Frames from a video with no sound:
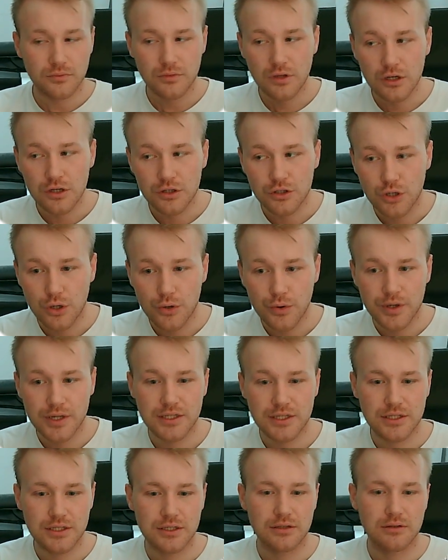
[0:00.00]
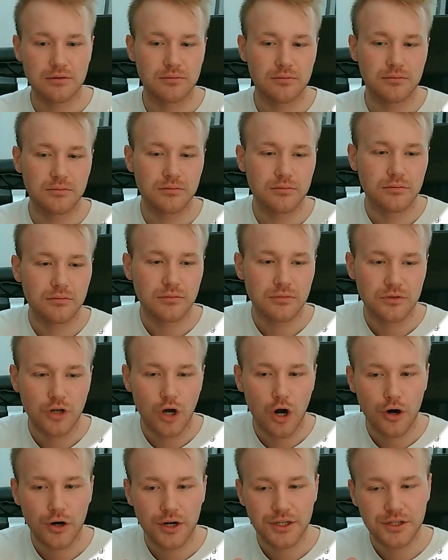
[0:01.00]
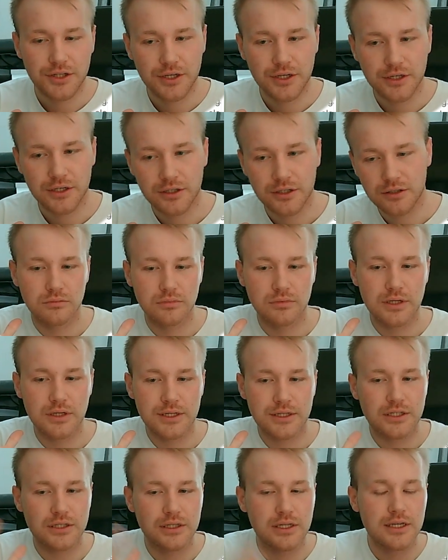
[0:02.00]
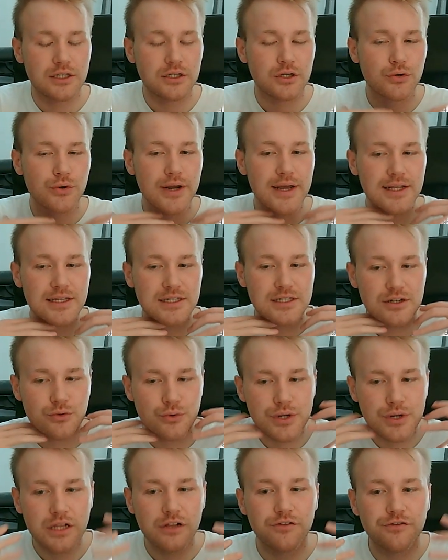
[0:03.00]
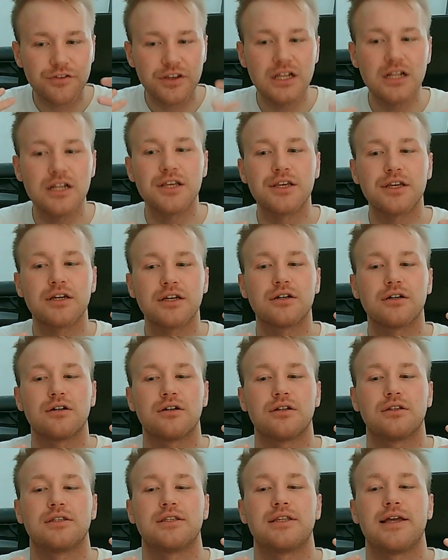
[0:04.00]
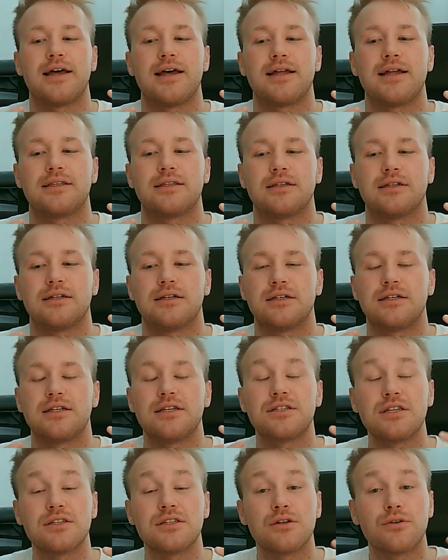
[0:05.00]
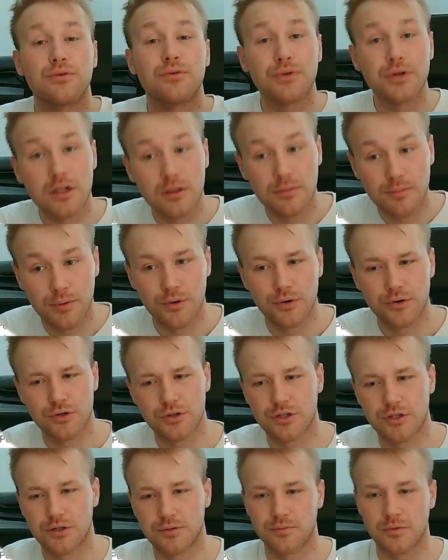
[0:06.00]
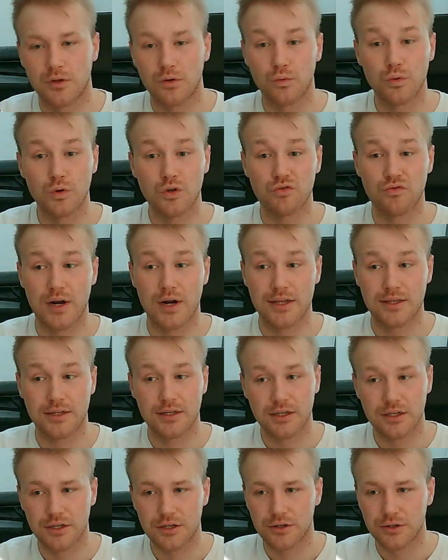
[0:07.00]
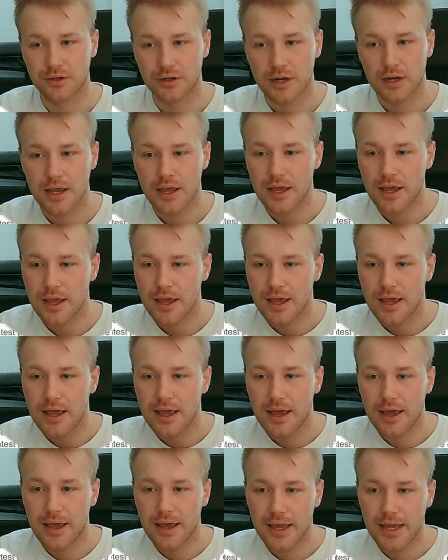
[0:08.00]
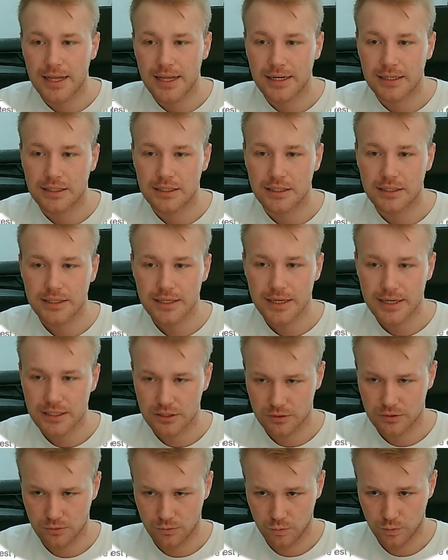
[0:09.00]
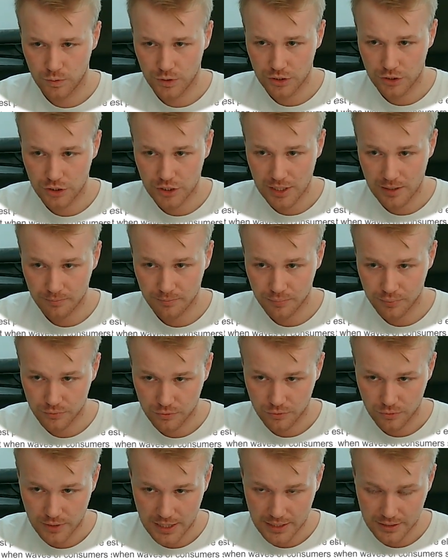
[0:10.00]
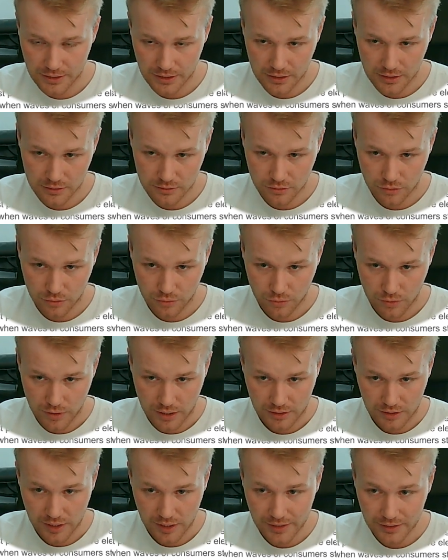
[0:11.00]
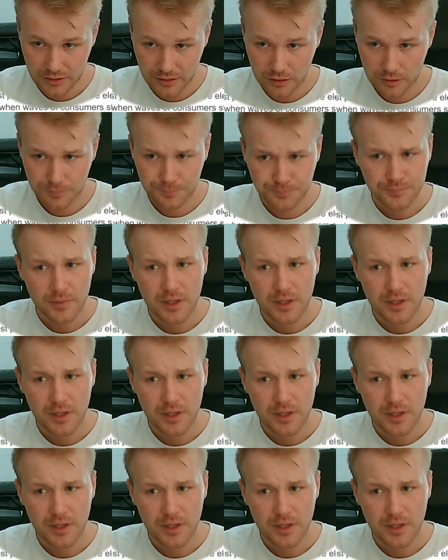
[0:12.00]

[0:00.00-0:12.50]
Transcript: So it's targeting it creates a real feeling that this is a real person who is writing here. And yes, we jump right into a title,